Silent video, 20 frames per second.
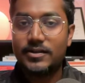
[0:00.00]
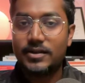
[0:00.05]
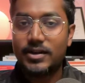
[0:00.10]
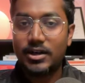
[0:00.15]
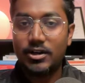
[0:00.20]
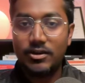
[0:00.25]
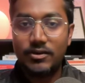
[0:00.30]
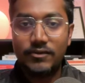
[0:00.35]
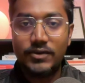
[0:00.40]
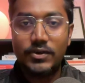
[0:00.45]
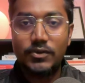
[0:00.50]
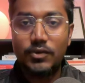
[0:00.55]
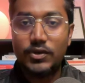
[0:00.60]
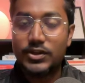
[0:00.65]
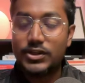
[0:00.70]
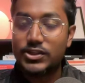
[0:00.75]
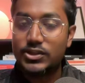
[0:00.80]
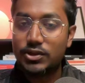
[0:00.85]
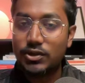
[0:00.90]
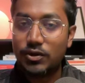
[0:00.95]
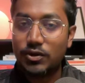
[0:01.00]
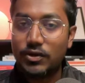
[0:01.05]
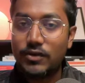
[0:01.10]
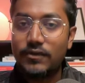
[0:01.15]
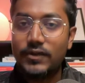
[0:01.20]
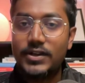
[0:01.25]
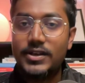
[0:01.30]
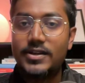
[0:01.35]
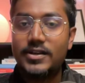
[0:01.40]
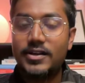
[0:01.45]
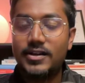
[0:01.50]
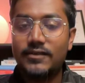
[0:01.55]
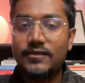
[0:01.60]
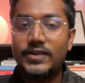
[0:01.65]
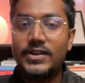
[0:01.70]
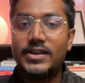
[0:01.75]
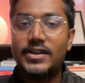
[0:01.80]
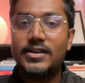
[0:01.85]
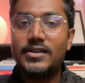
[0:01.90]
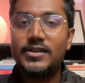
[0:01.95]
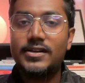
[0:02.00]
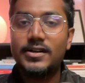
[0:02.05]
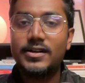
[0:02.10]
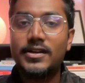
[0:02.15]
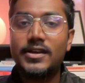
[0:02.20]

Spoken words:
However, what is not very convenient